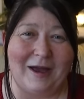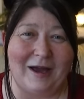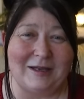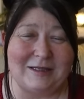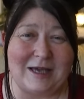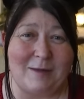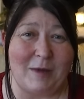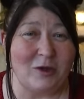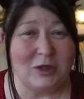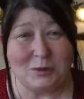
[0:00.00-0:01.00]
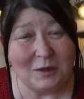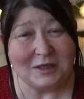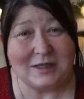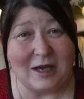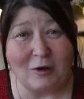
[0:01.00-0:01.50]
And I just
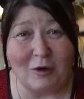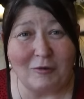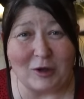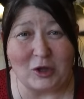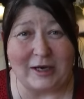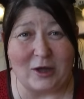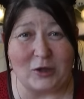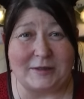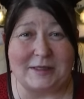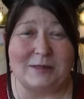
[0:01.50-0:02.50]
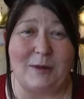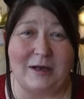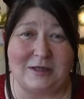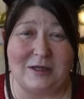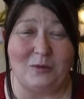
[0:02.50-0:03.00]
want to say congratulations as
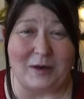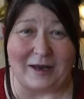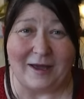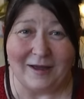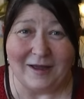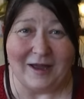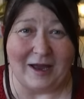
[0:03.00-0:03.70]
well to the winner.